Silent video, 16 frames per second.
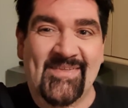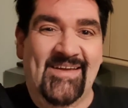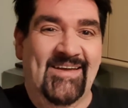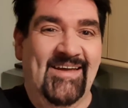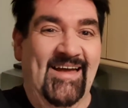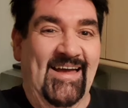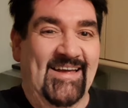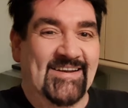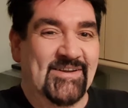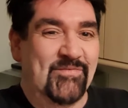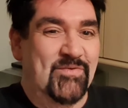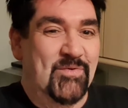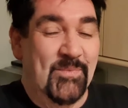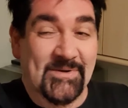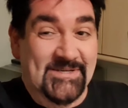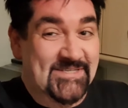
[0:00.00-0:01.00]
And if
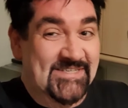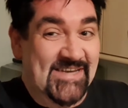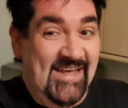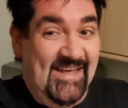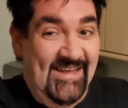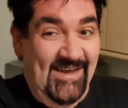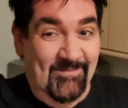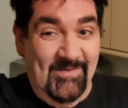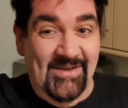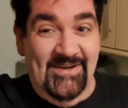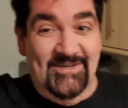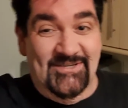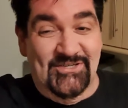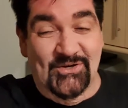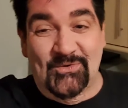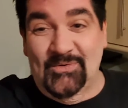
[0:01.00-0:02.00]
you want to stay, I'm going to
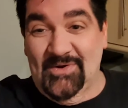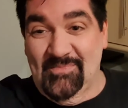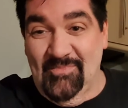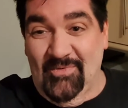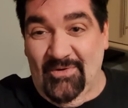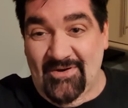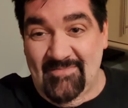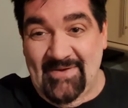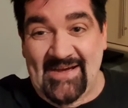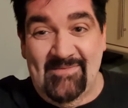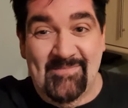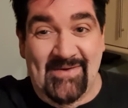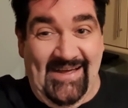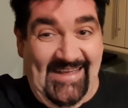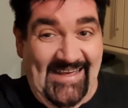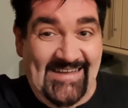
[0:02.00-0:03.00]
talk more about
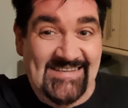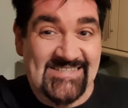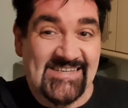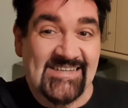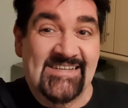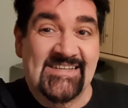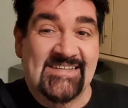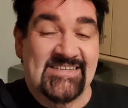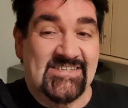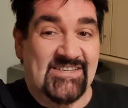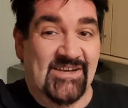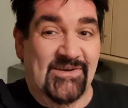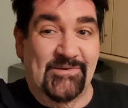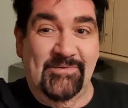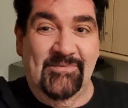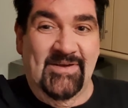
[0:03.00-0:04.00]
my ex.
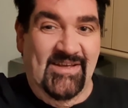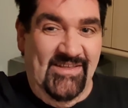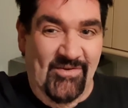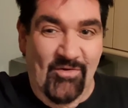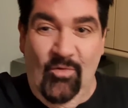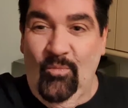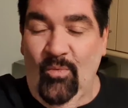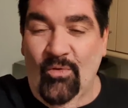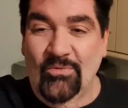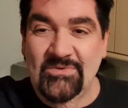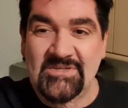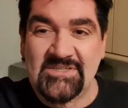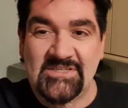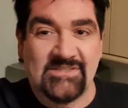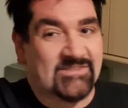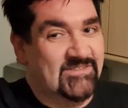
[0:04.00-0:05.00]
So you're
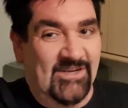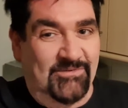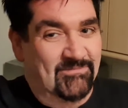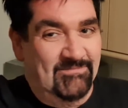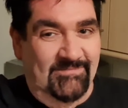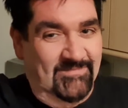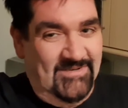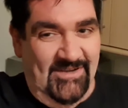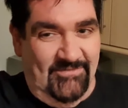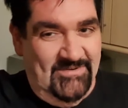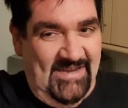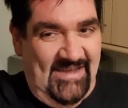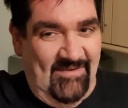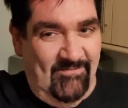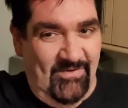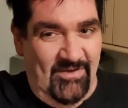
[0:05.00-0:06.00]
warned. Don't
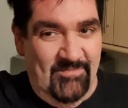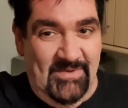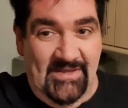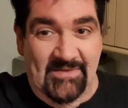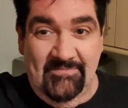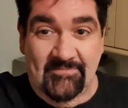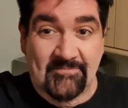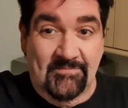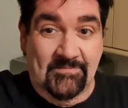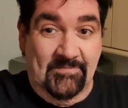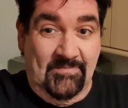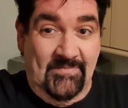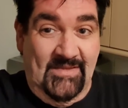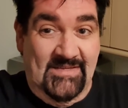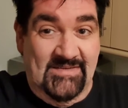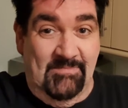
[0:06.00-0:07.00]
downvote me.
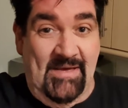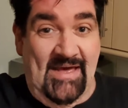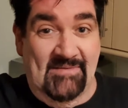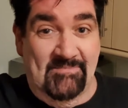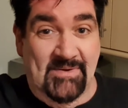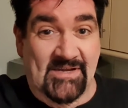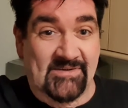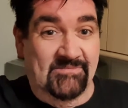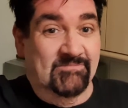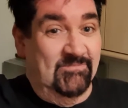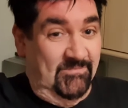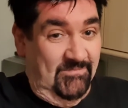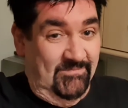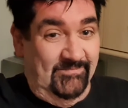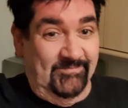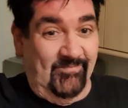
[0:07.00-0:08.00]
It's a bad button.
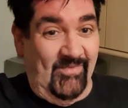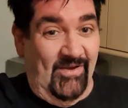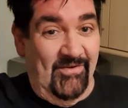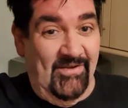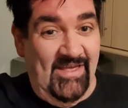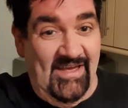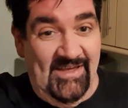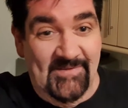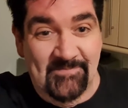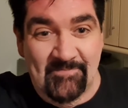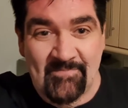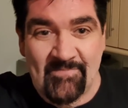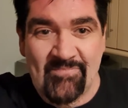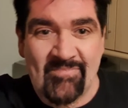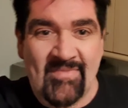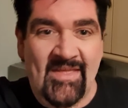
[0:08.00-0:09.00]
Okay.
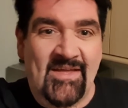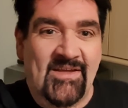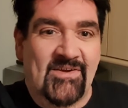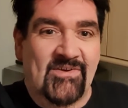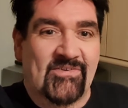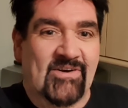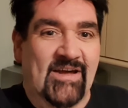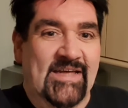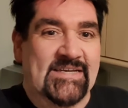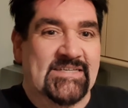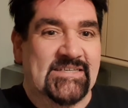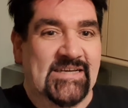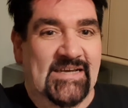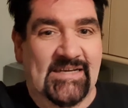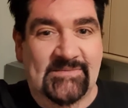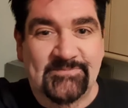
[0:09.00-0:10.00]
Right.
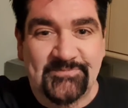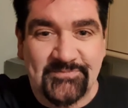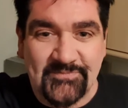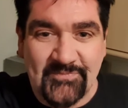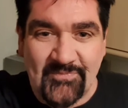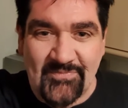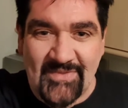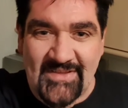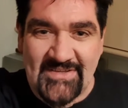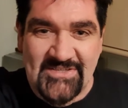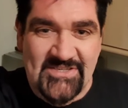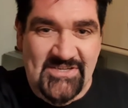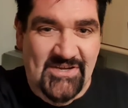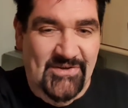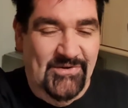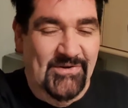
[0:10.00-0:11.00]

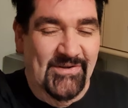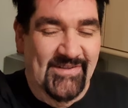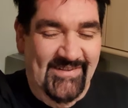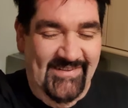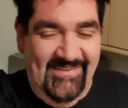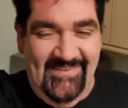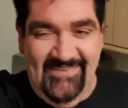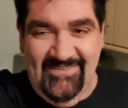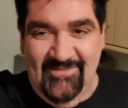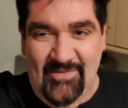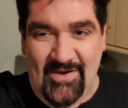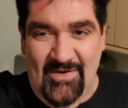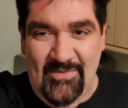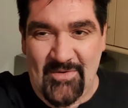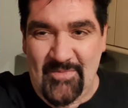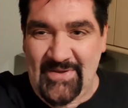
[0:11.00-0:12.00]
So
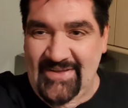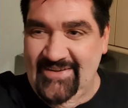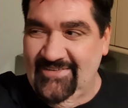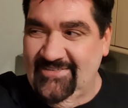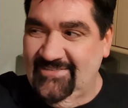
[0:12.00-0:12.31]
where were we?